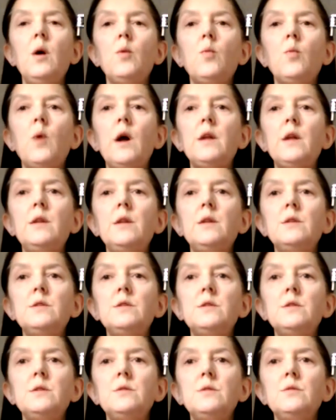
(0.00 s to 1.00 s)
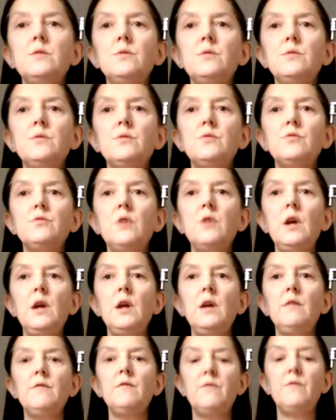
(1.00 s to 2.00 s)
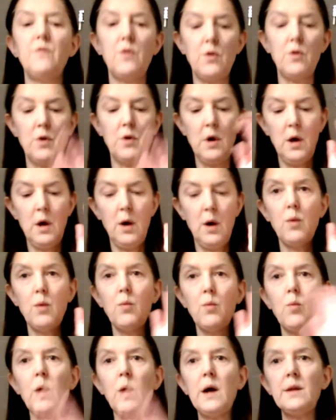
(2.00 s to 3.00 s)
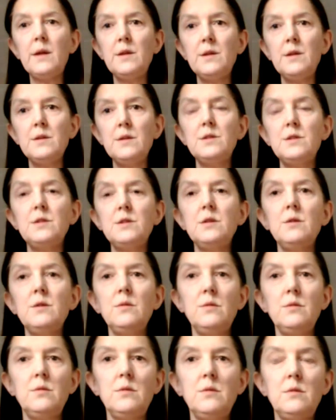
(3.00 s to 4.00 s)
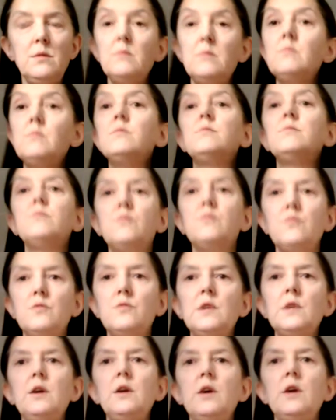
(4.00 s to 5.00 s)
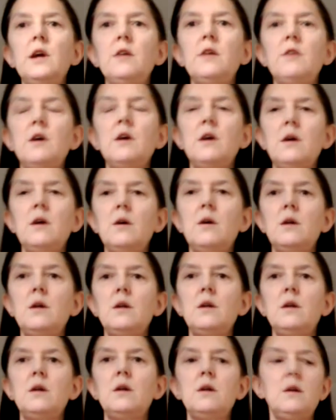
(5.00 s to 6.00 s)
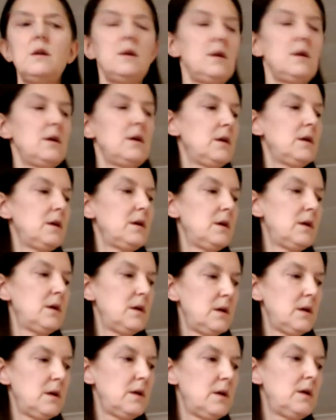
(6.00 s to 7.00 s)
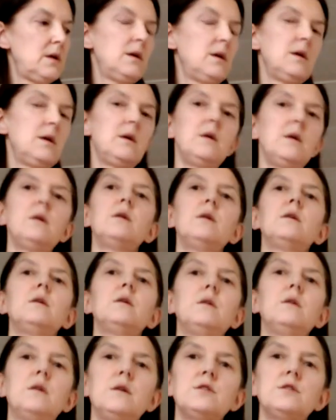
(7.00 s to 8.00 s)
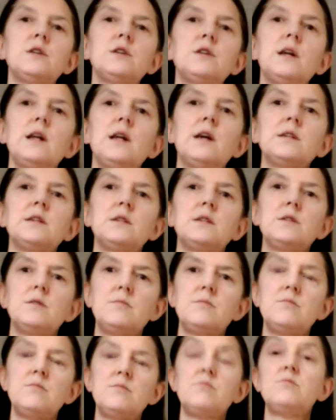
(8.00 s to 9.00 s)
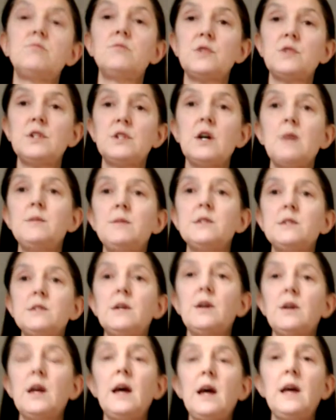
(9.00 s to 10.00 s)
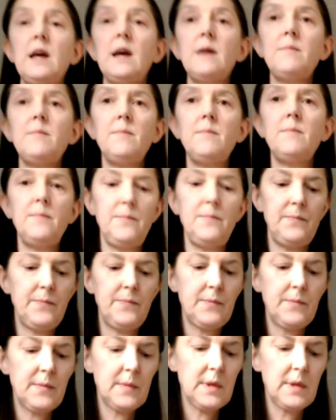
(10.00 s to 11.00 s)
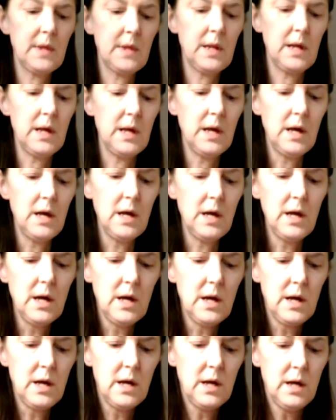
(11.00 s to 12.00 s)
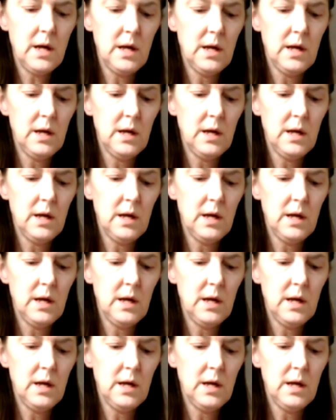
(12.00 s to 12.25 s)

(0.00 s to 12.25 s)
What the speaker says: 1, 2, 3, 4. 1, 2, 3. Now you hear it. 1, 2, 3, 4. So that's timing's okay, yeah? 1, 2, 3.